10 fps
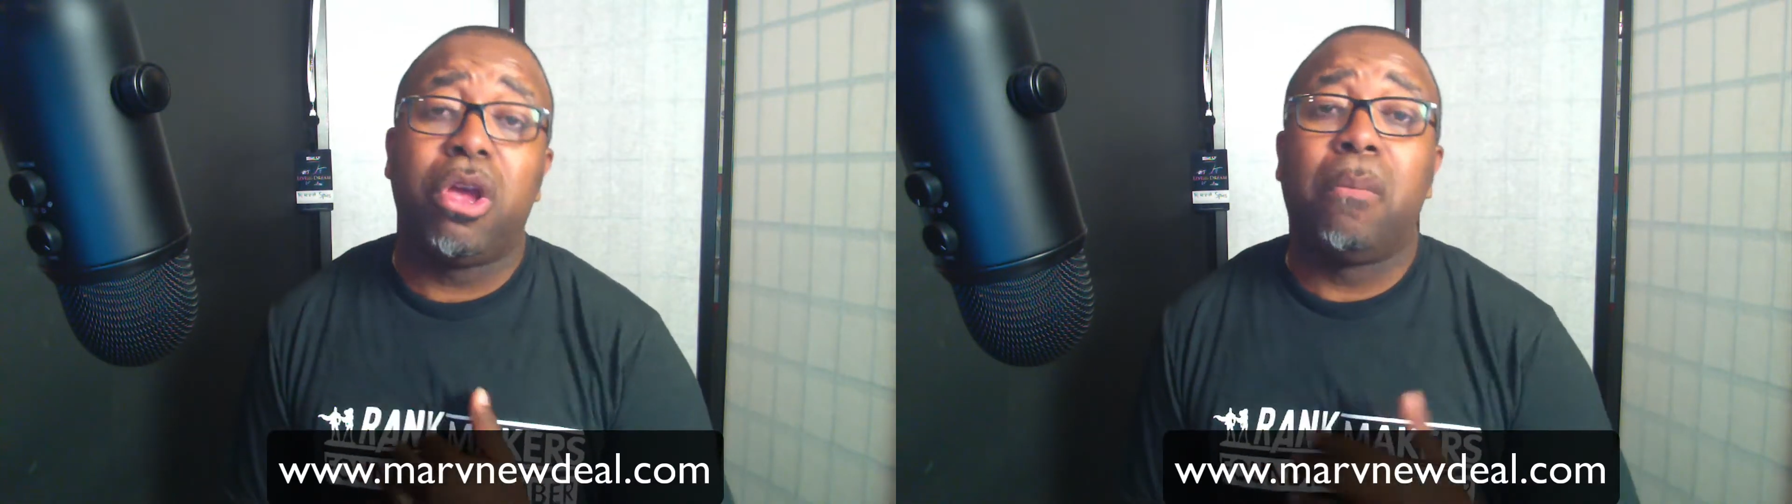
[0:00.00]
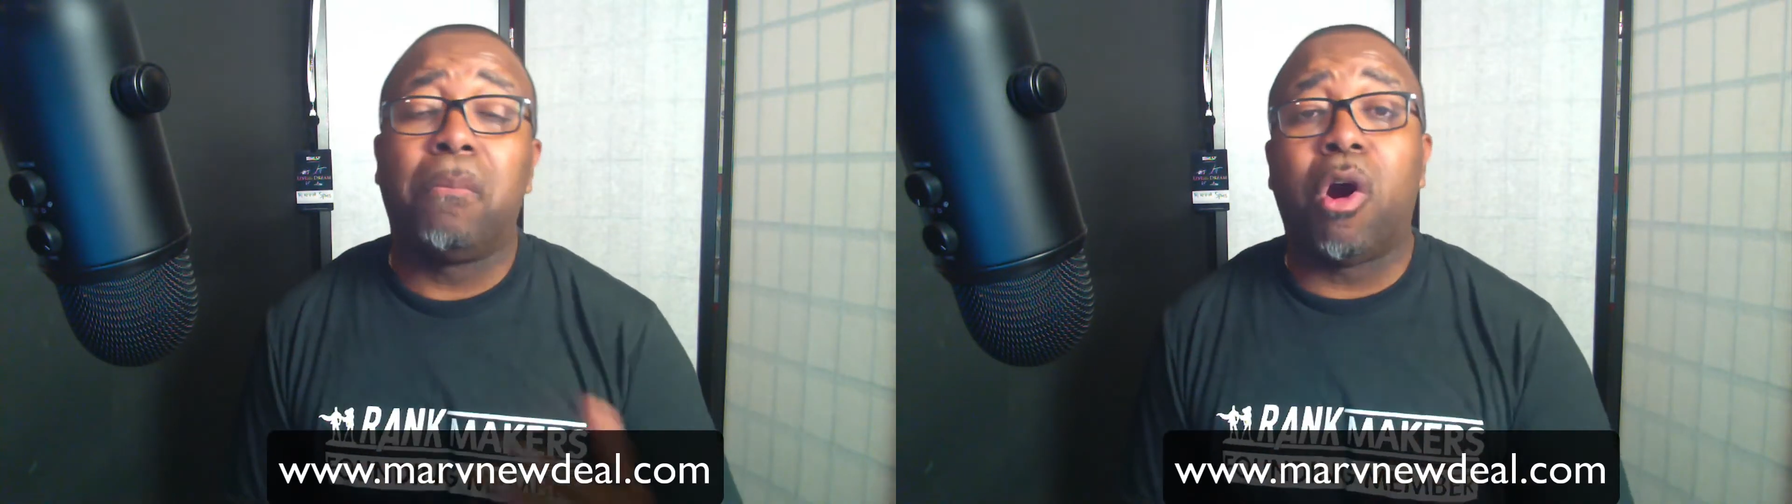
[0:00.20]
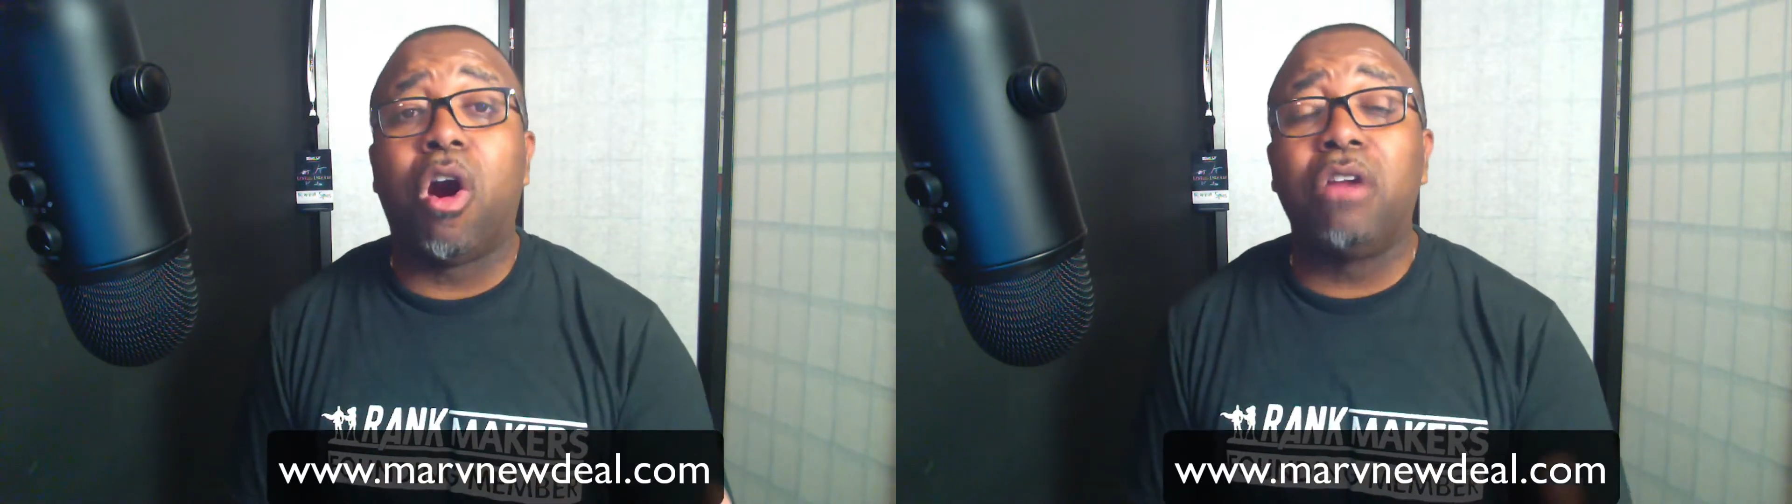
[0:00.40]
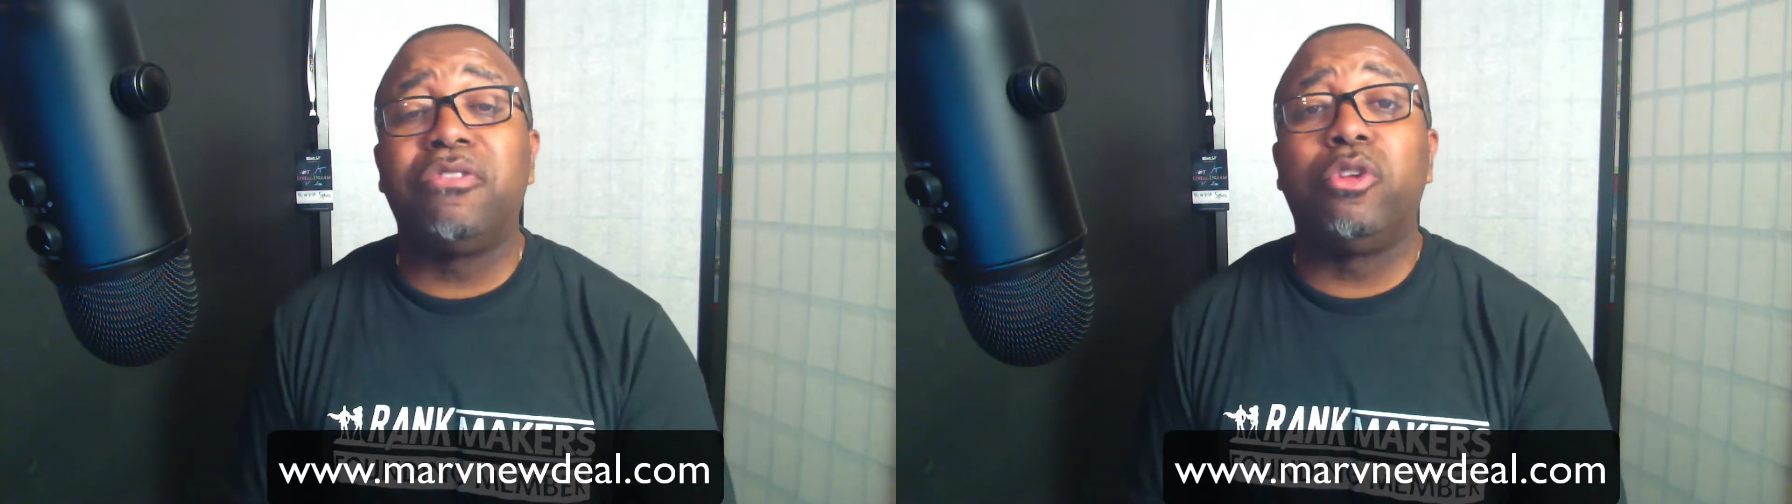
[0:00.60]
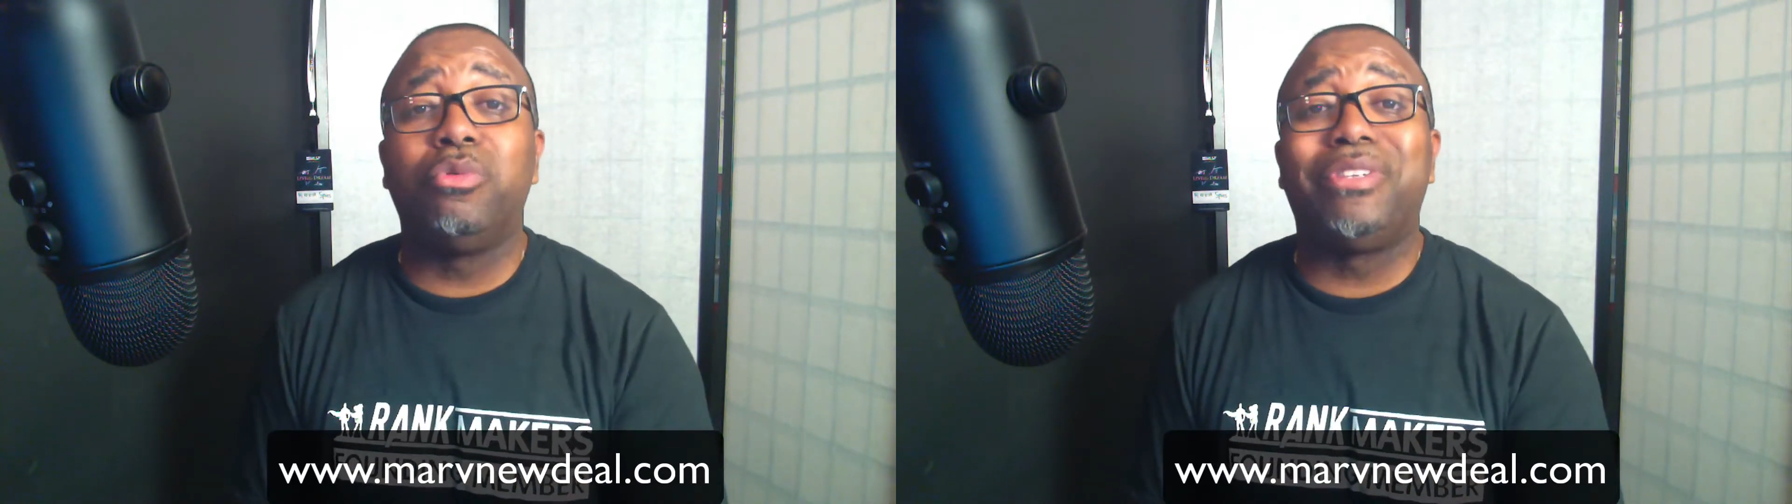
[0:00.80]

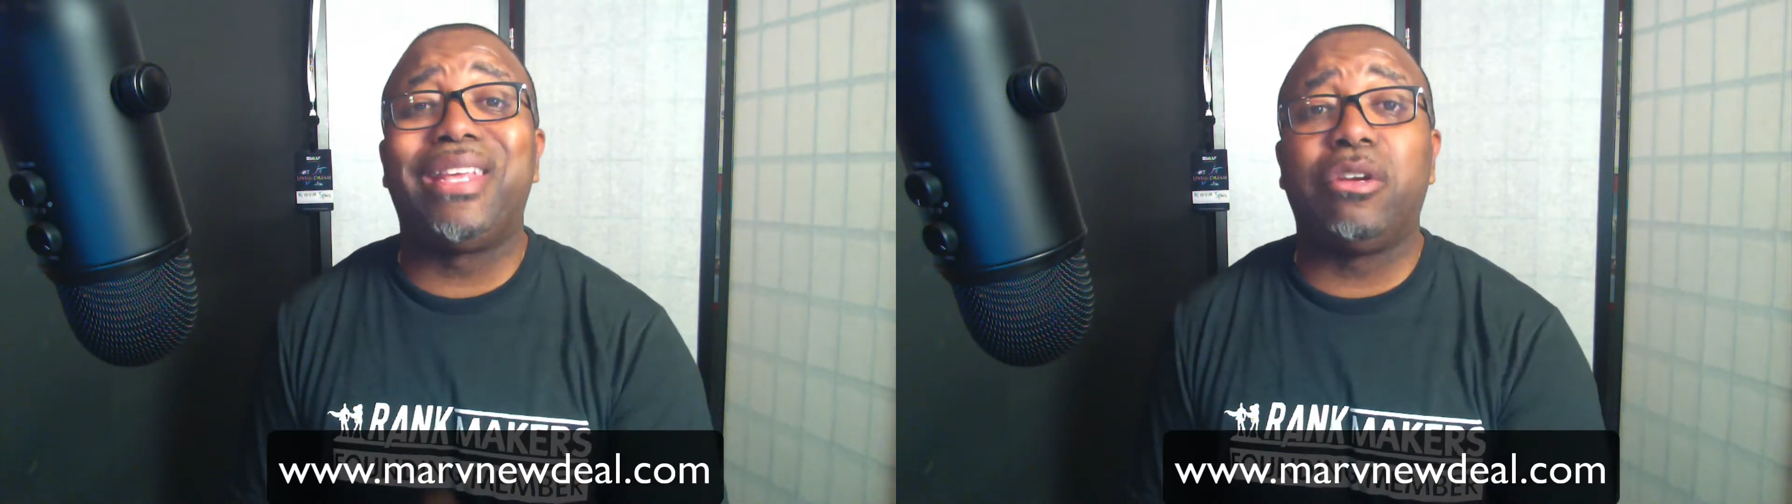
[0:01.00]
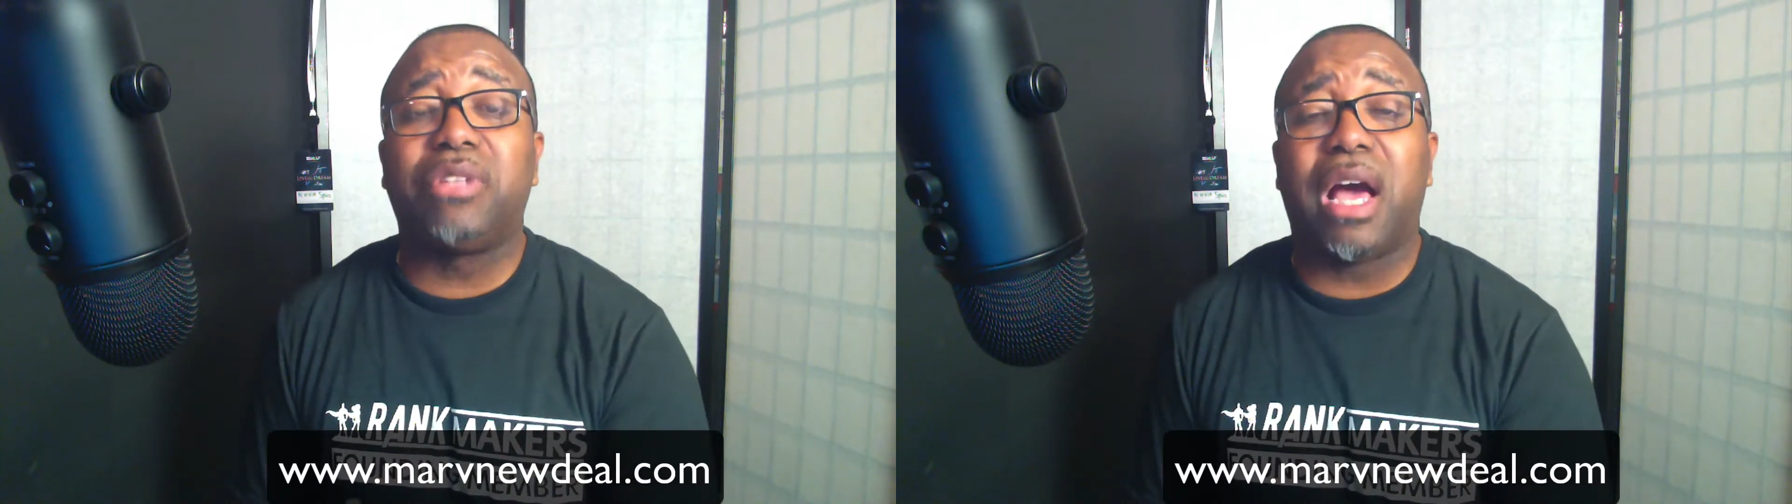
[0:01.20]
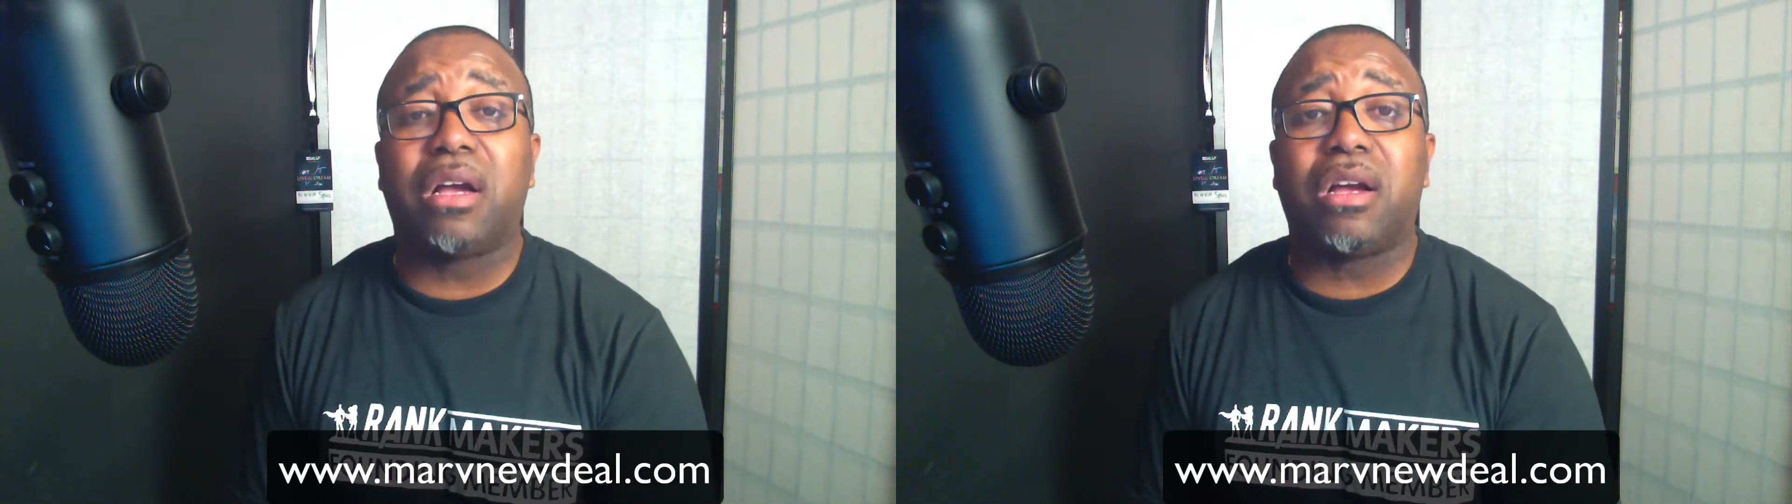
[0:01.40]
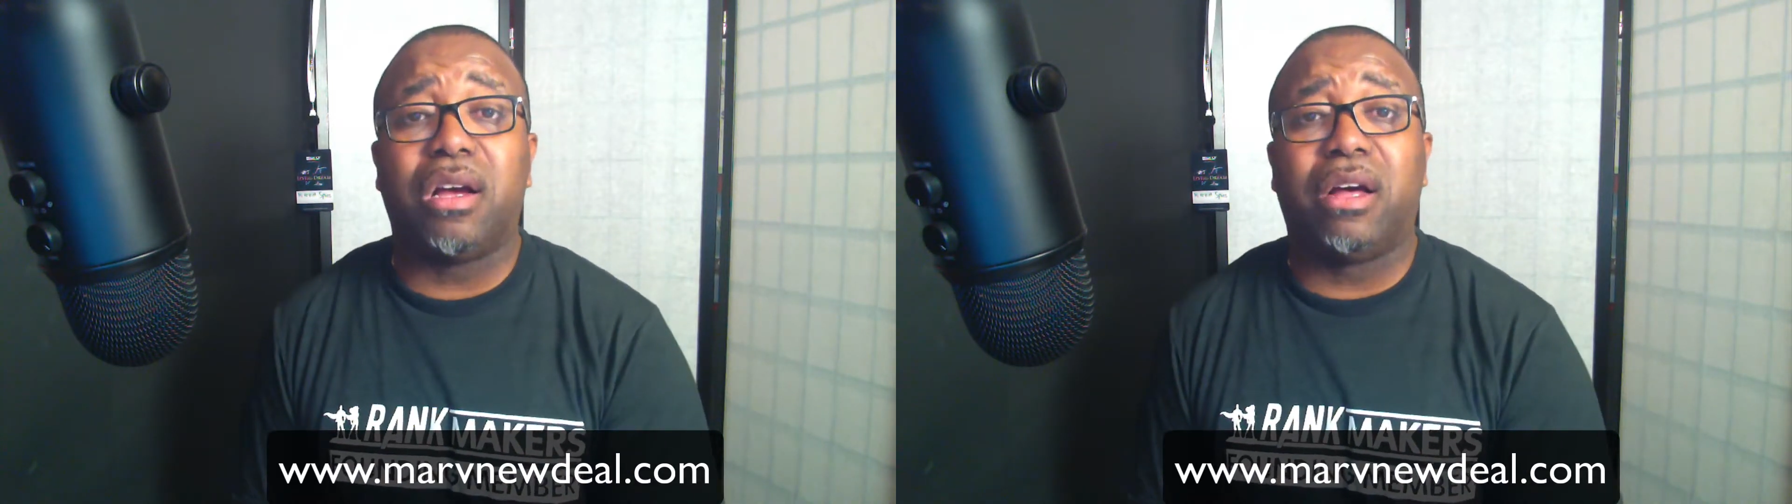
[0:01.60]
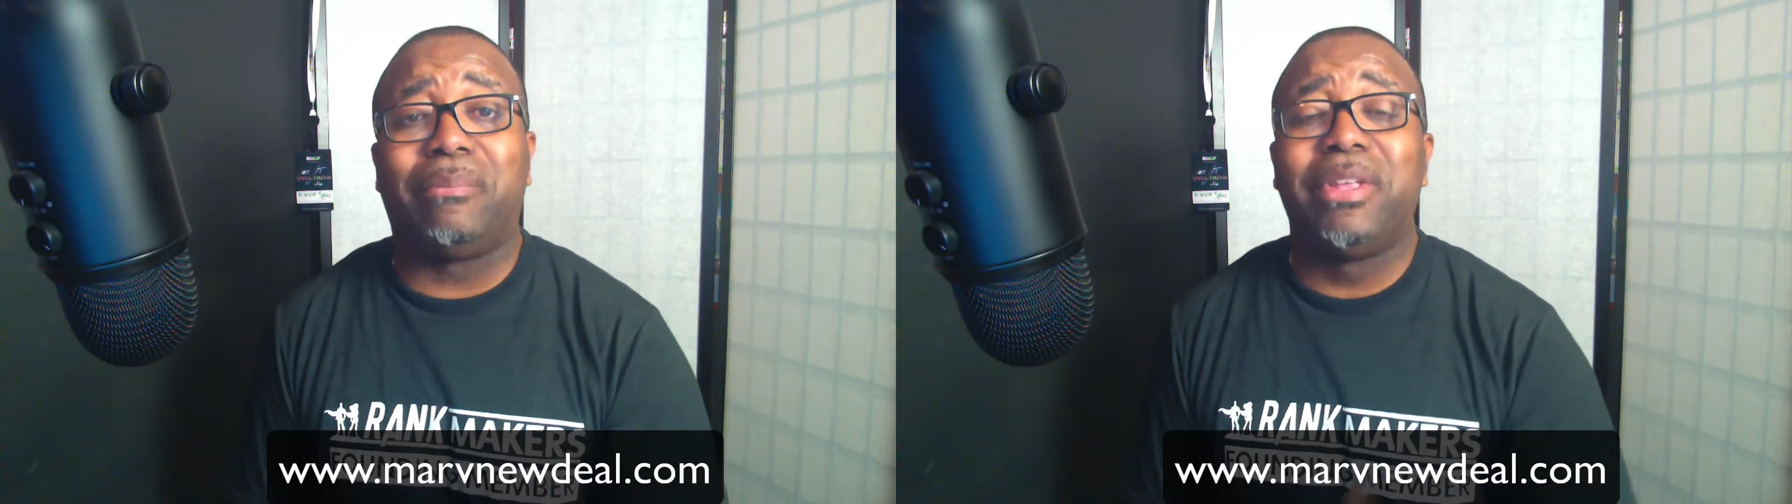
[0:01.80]

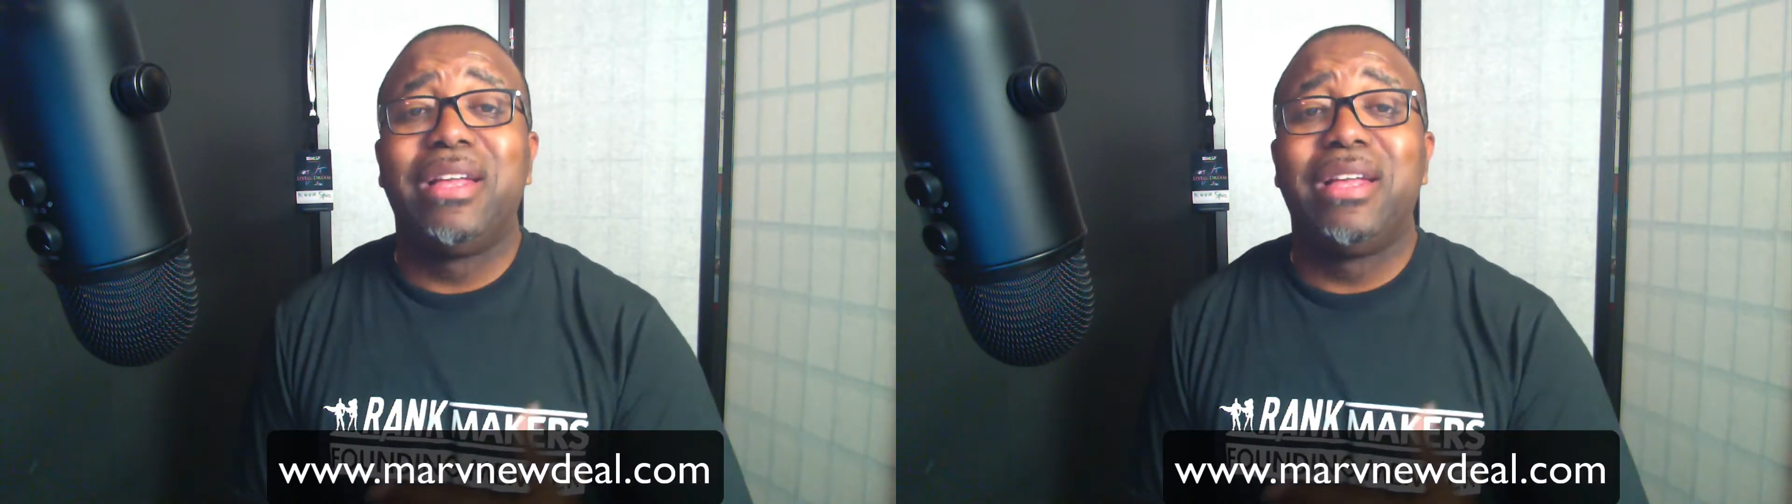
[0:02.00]
marvnewdeal.com.